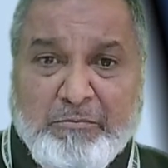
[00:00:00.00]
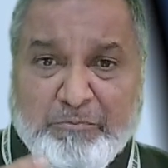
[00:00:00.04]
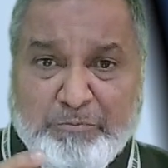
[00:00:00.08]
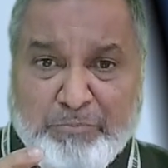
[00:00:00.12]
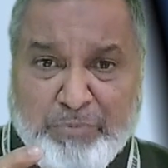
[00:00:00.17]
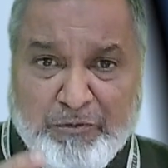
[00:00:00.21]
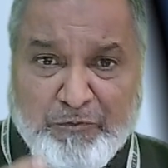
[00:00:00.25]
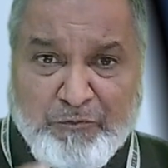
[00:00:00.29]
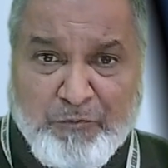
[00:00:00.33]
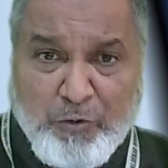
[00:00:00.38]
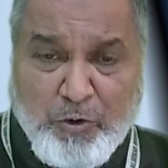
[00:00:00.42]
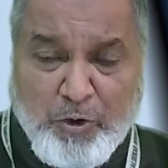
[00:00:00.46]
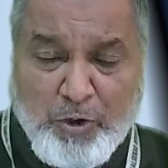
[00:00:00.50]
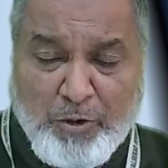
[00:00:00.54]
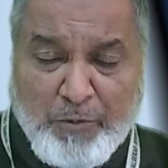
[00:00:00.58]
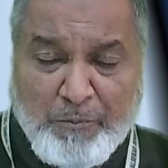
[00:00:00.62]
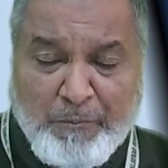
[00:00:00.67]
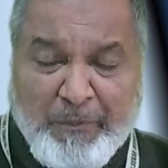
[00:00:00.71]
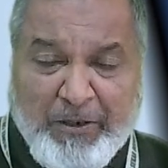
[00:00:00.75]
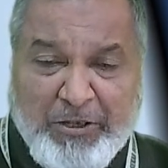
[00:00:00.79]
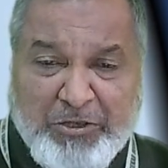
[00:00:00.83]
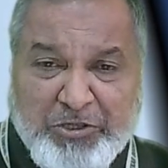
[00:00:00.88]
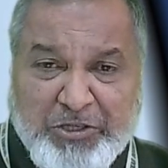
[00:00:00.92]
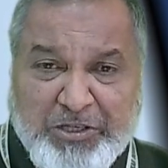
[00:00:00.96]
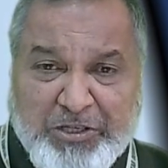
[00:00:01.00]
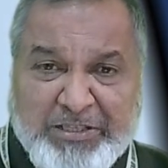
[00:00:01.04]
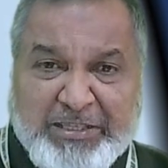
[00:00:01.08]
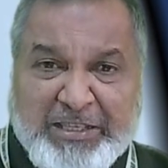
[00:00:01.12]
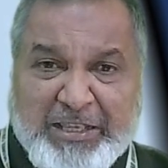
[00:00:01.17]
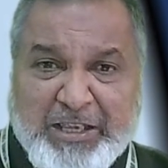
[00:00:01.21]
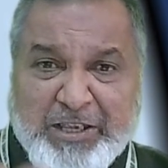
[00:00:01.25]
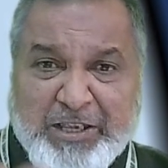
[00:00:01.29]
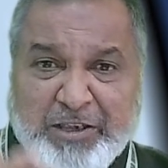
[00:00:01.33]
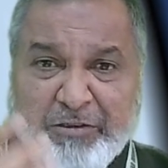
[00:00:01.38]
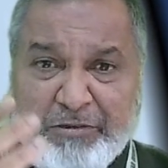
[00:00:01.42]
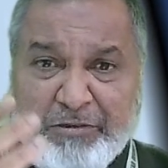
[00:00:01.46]
before
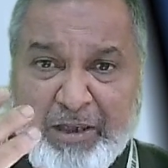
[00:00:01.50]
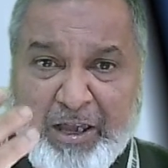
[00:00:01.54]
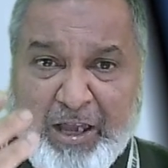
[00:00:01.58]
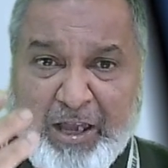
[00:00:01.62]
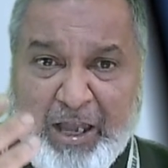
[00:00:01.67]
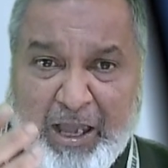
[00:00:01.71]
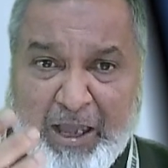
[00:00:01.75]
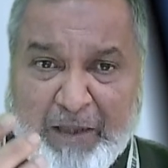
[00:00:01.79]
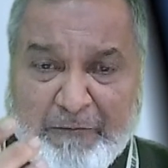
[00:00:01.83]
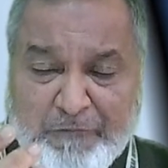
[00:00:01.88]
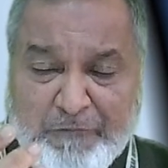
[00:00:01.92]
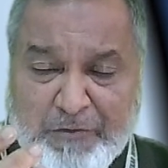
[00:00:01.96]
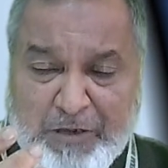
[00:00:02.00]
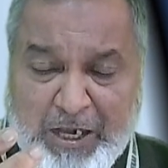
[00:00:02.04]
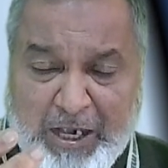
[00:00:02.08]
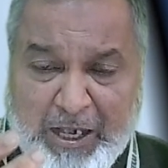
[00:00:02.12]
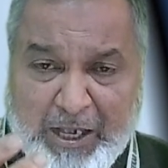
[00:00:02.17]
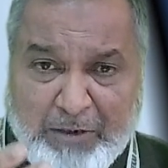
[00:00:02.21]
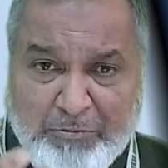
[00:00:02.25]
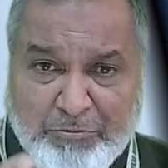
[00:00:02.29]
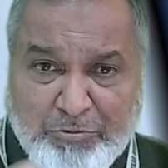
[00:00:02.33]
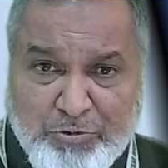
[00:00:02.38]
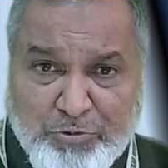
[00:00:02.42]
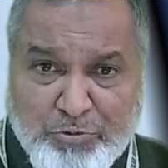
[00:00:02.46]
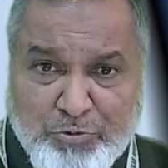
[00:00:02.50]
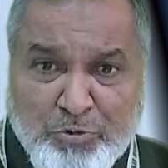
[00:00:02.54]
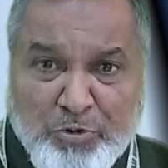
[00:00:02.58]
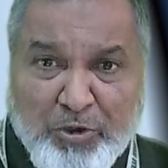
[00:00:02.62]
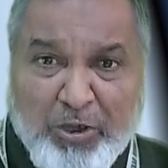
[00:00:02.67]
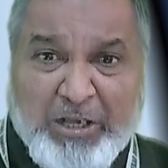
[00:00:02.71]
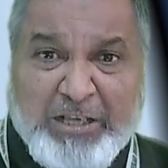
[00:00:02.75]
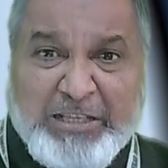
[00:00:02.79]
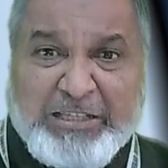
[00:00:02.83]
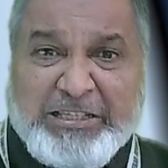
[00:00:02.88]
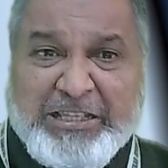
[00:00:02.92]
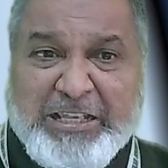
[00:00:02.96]
purchasing, you have to
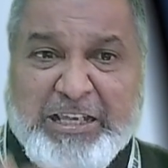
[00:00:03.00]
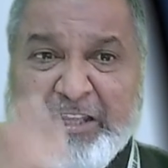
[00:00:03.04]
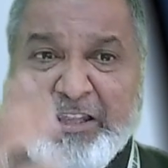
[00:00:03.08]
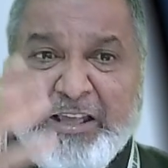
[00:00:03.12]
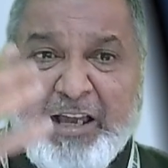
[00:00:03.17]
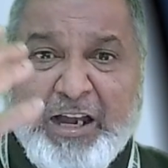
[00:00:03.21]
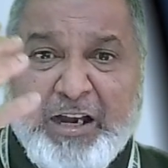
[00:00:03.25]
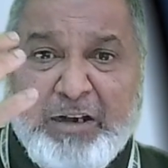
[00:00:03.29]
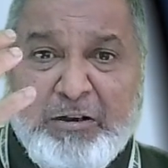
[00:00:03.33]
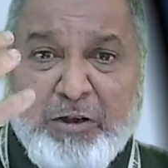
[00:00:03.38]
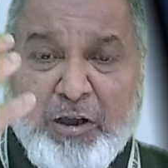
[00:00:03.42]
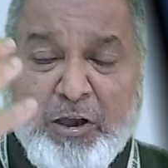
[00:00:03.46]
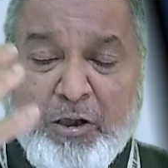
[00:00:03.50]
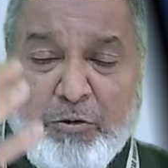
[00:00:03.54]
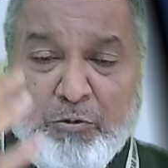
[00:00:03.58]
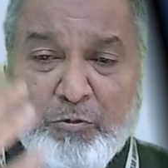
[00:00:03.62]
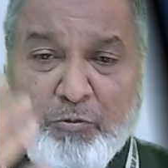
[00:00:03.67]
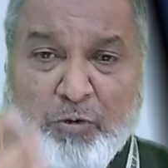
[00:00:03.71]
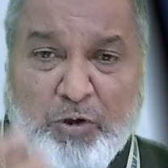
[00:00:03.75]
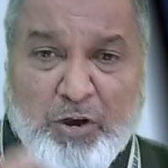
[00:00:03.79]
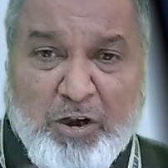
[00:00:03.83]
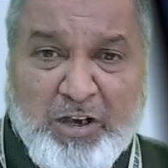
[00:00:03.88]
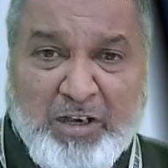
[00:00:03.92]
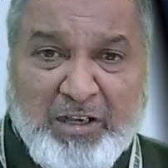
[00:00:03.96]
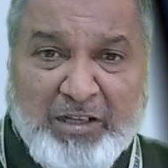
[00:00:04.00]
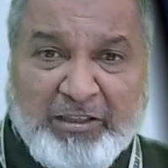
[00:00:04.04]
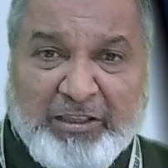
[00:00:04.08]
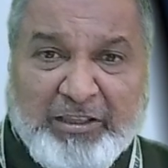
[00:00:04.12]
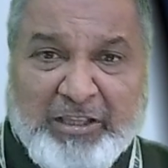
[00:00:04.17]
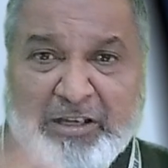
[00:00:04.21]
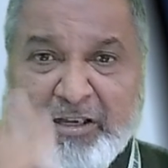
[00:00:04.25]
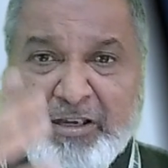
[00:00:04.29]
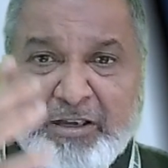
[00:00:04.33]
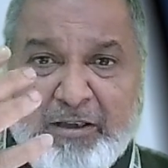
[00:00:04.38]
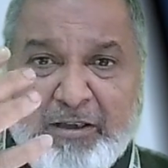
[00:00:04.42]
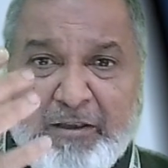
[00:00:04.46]
see that what
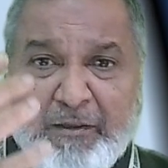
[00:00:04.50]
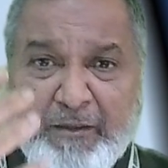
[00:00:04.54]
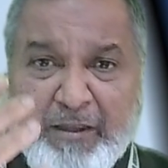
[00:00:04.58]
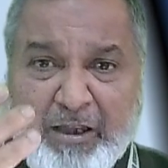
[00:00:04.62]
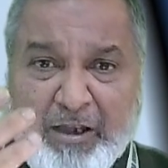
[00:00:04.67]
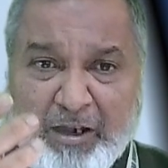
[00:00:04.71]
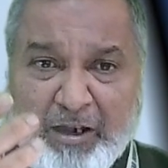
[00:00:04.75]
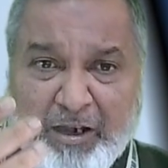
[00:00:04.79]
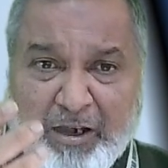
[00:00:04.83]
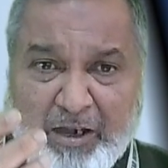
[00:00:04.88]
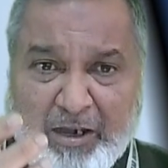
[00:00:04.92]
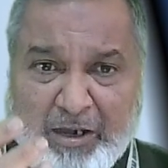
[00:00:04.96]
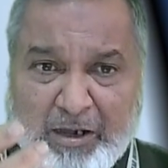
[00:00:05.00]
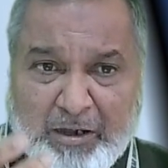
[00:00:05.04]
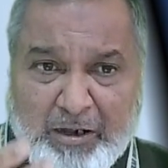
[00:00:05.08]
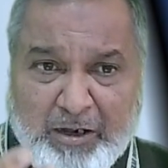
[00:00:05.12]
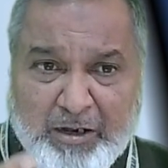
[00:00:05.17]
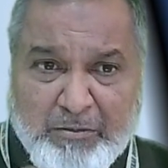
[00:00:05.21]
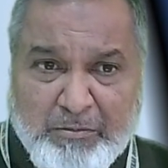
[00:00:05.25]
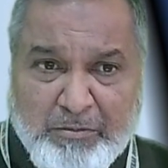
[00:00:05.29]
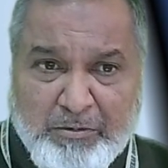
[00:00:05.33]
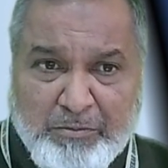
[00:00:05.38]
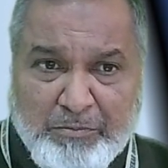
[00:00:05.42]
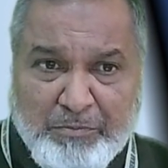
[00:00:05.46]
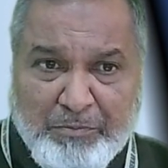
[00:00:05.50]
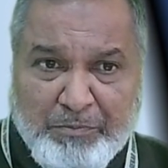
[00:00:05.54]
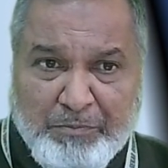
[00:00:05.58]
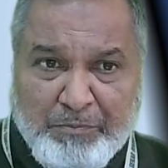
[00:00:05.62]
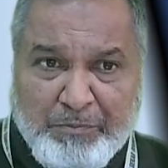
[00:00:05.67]
the